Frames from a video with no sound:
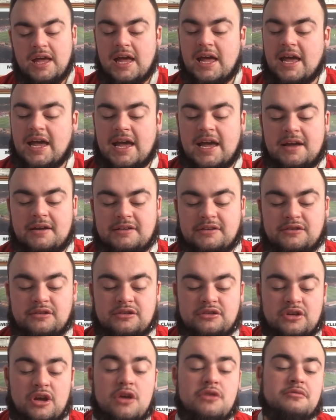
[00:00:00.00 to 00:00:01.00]
In
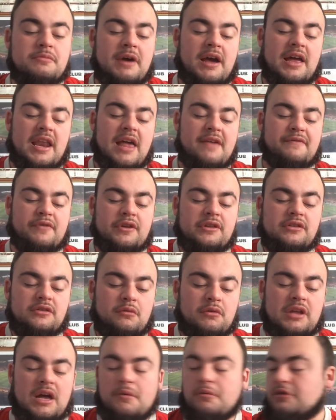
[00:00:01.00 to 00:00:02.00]
terms of my 11,
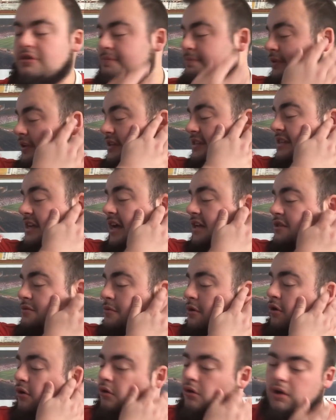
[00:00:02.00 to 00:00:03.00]
the one that I would start
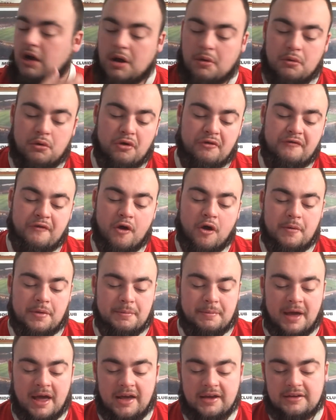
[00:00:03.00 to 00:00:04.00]
tomorrow, I will go forward
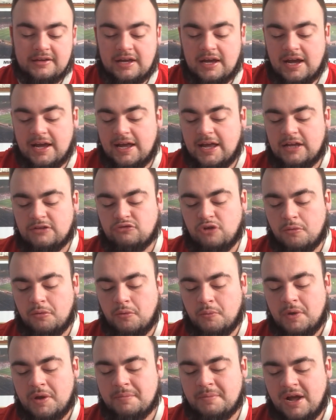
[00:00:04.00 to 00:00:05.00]
at the back. Drop
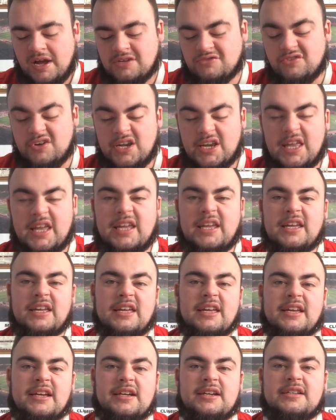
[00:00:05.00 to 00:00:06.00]
the wing-backs, really,
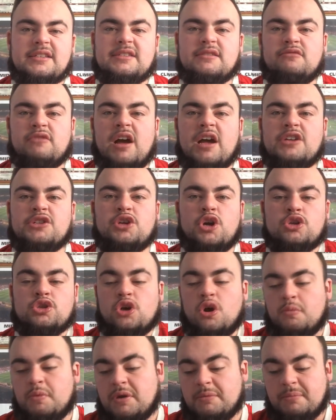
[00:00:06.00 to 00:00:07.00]
because Ryan Shotton's
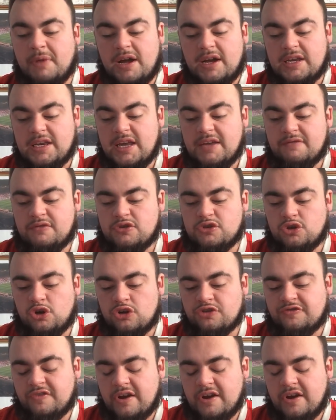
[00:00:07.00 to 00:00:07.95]
not a wing-back and neither is George